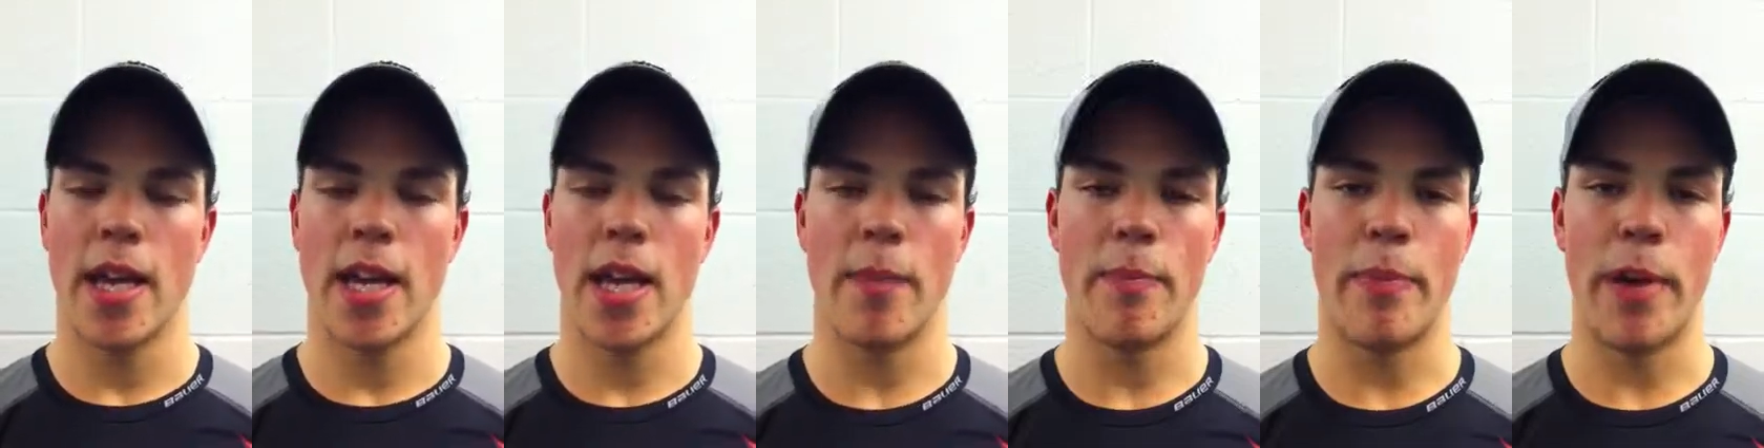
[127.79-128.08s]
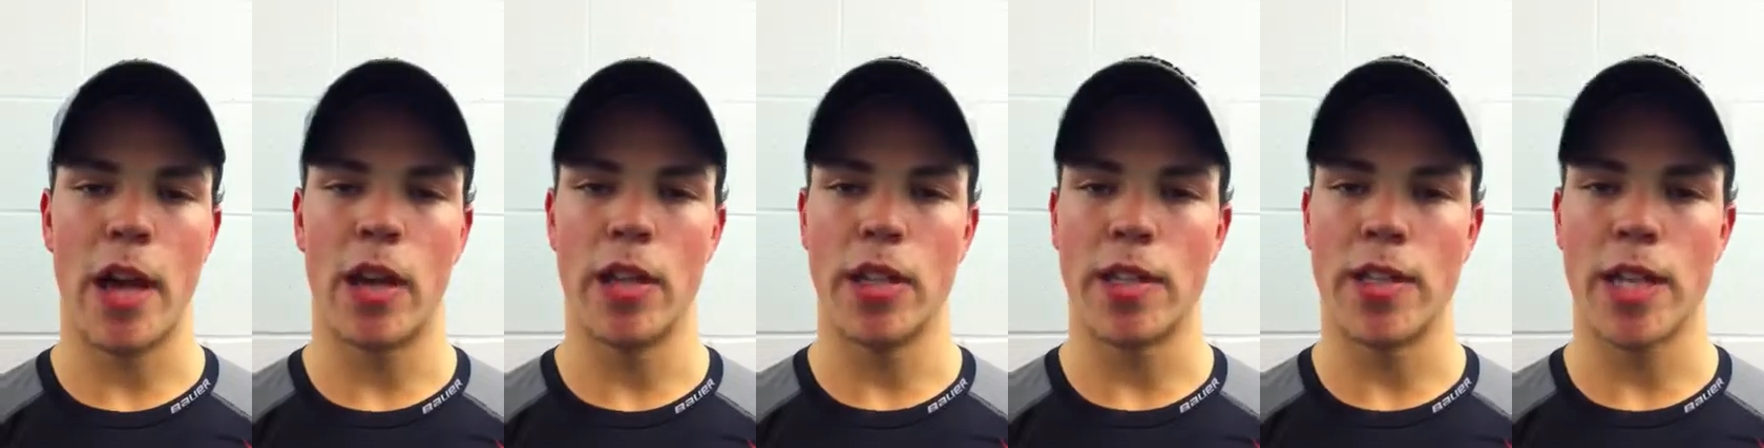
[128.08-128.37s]
He
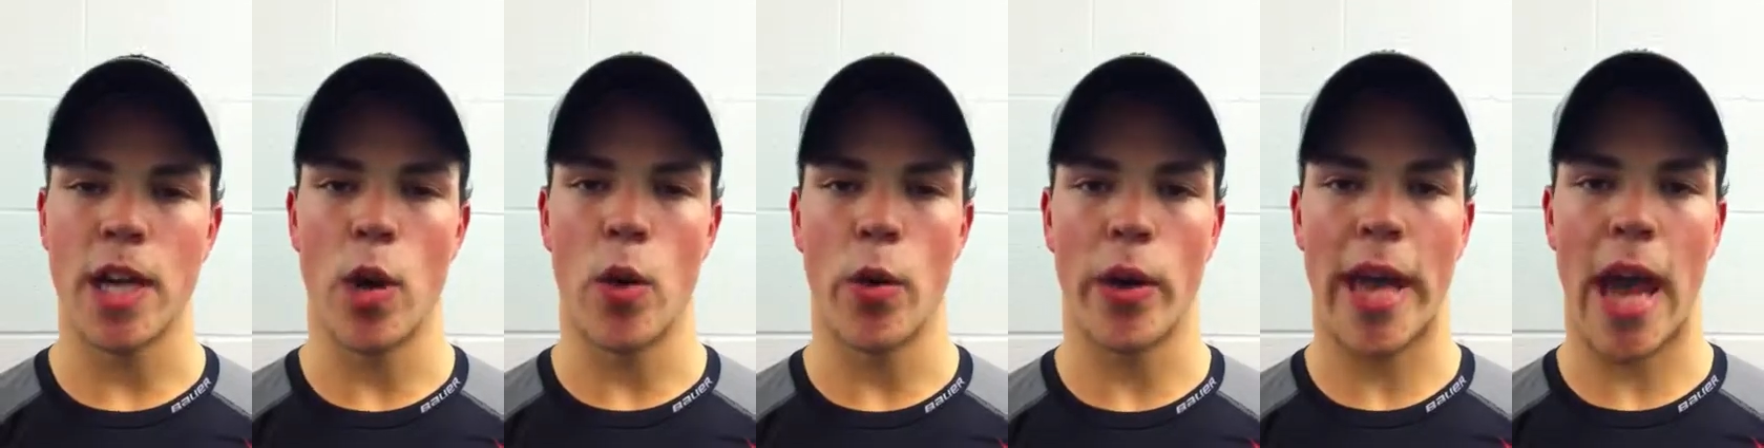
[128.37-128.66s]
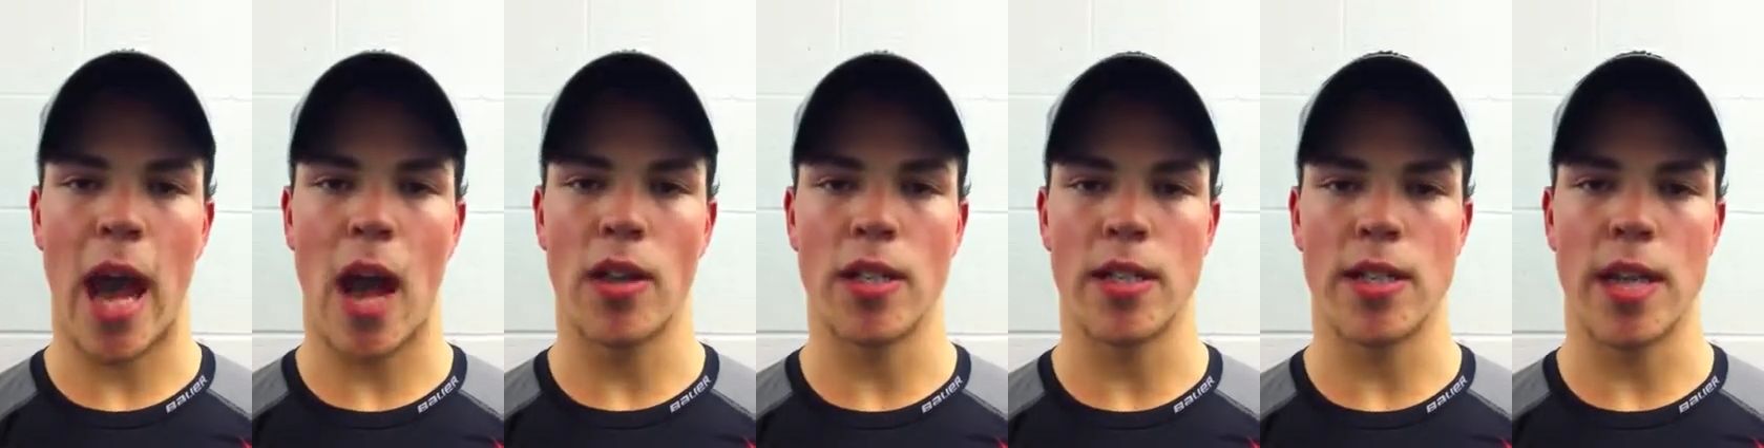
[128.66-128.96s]
bailed us out
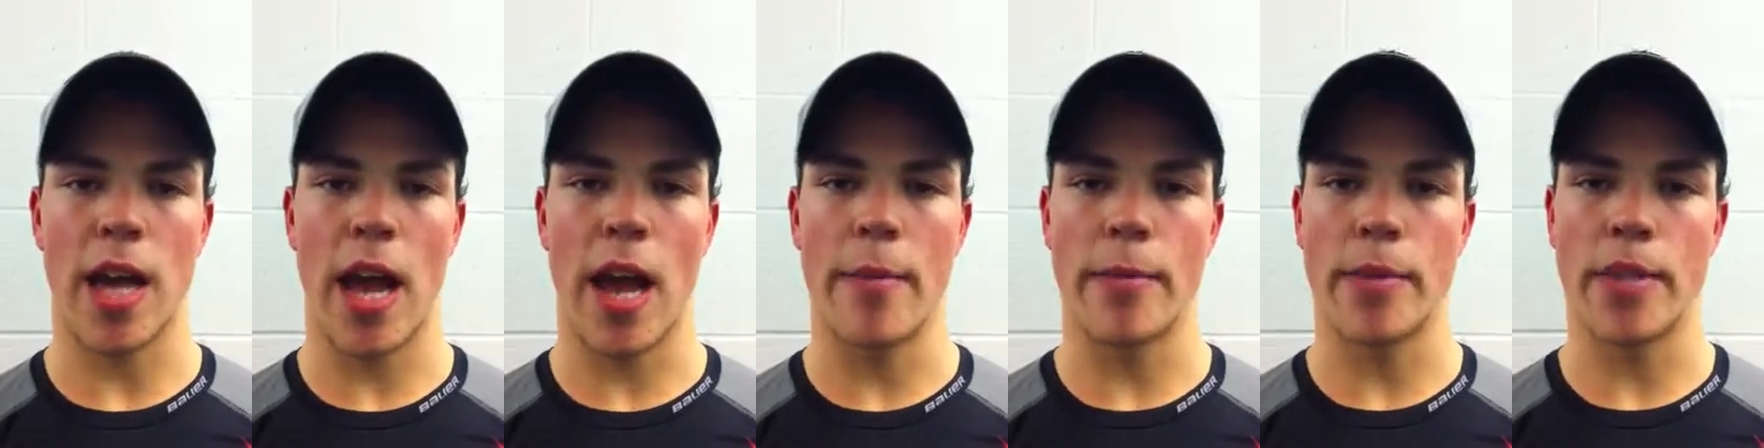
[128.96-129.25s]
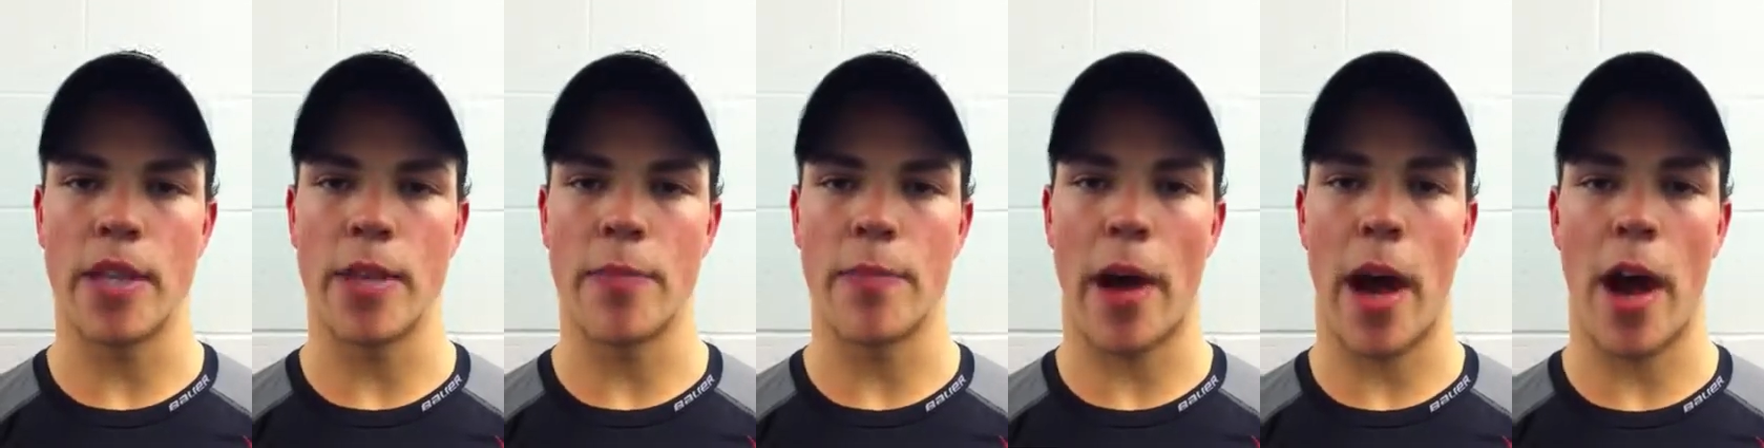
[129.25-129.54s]
countless times
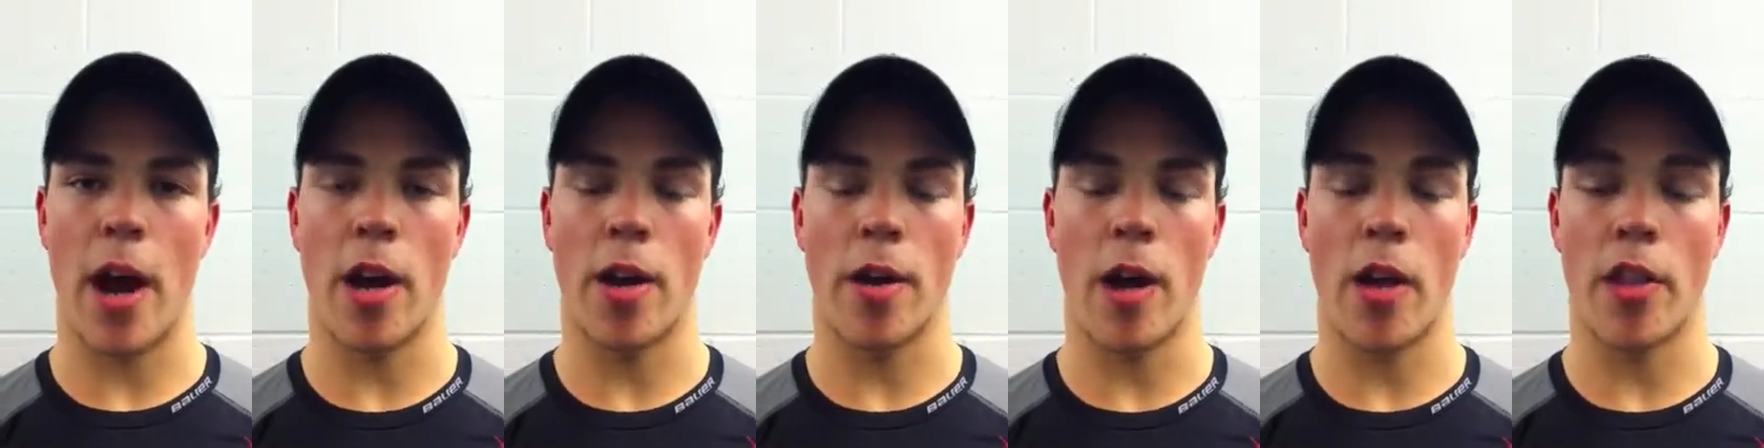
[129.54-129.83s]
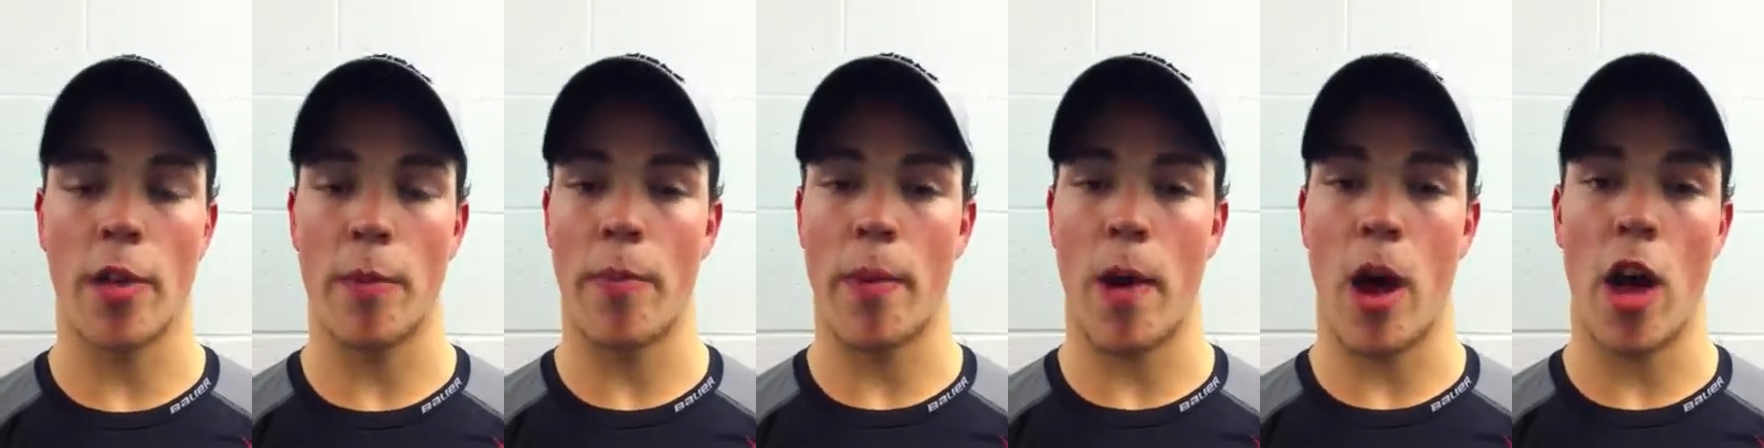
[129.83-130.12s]
the power,
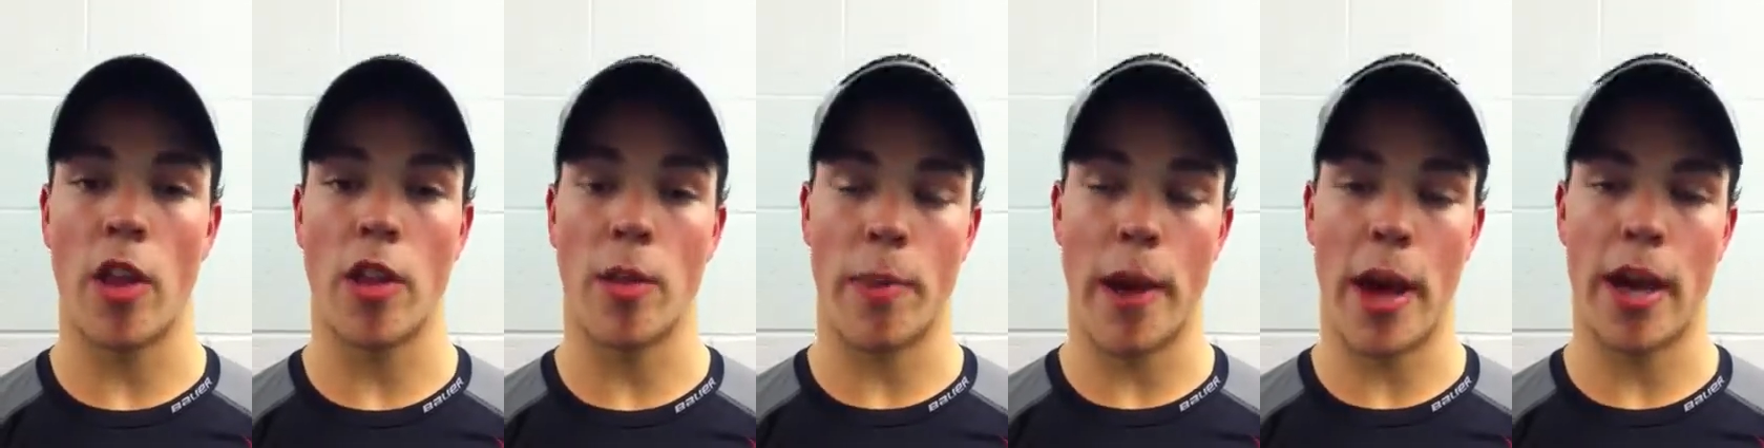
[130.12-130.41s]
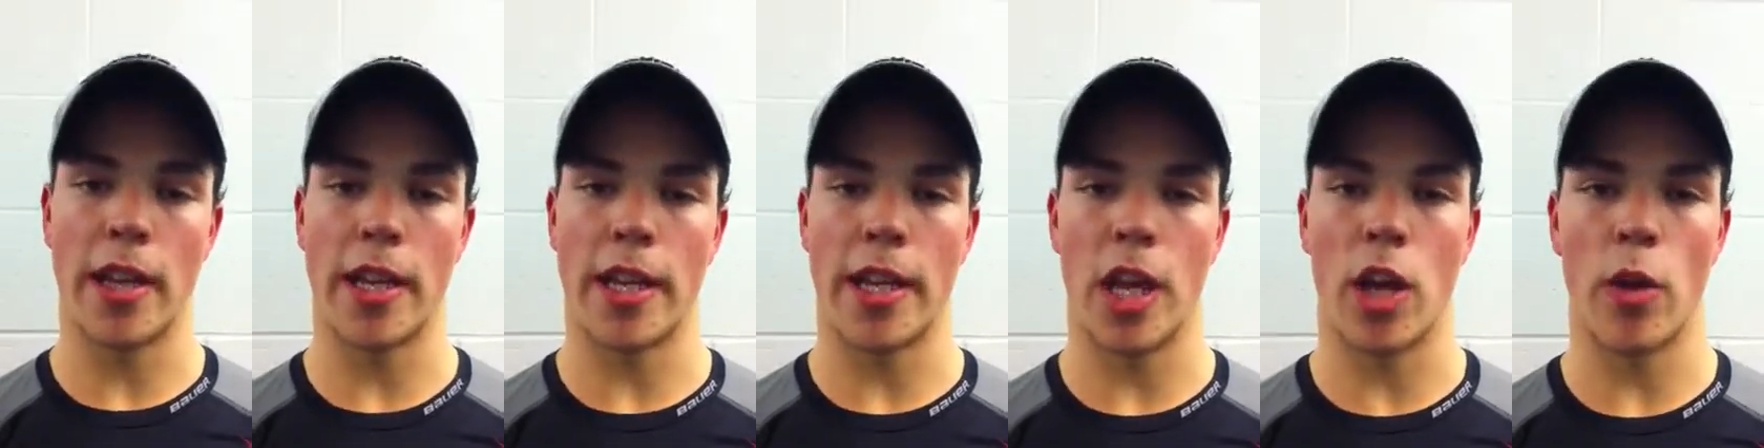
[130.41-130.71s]
on the on the
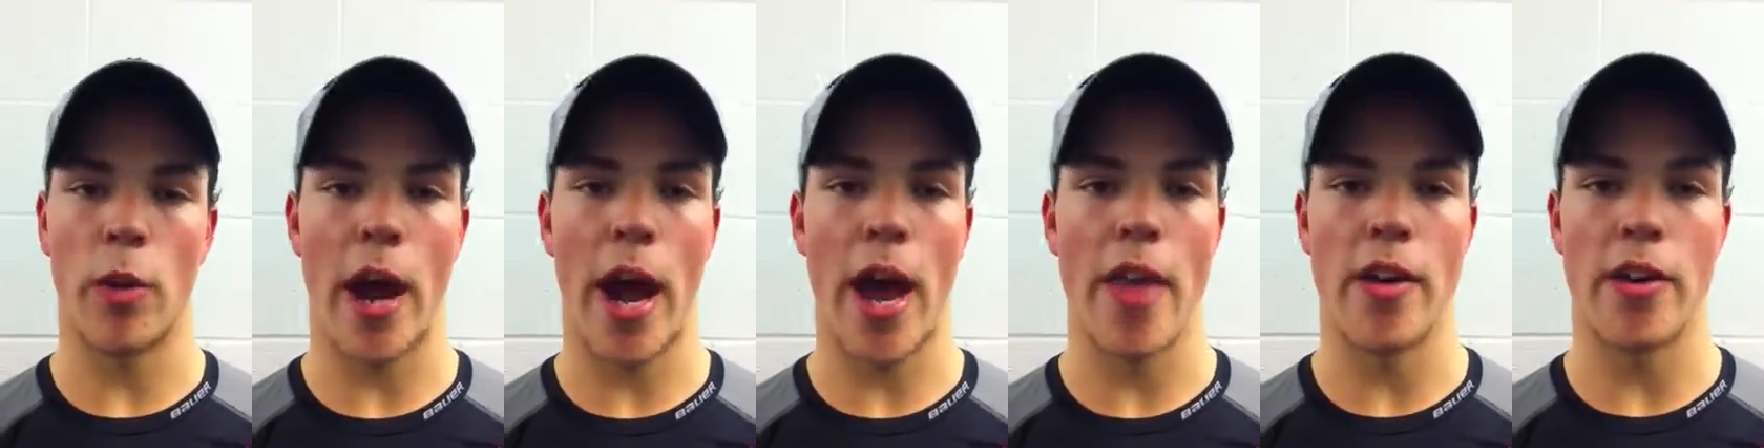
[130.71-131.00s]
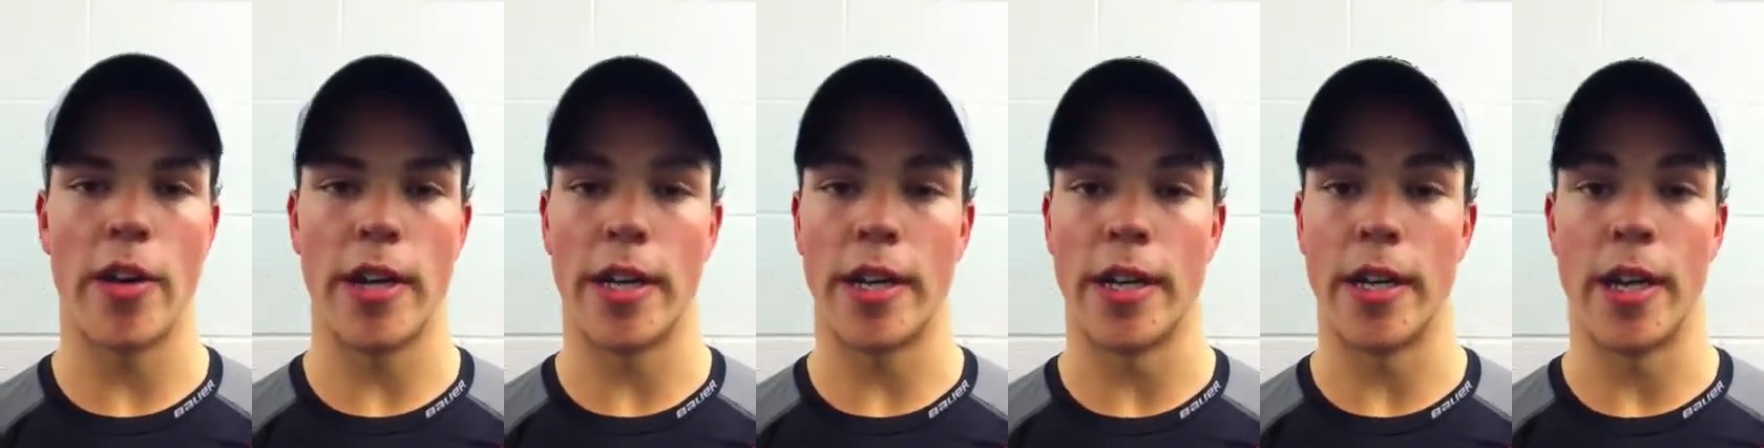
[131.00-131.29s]
penalty kill rather,
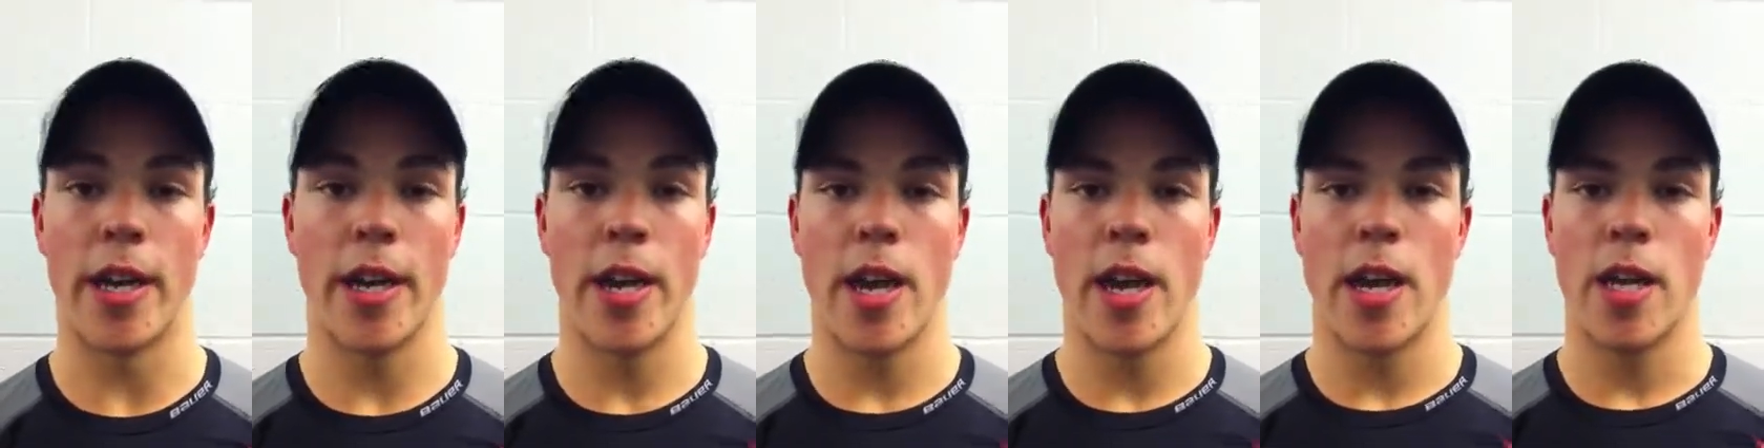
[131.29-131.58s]
and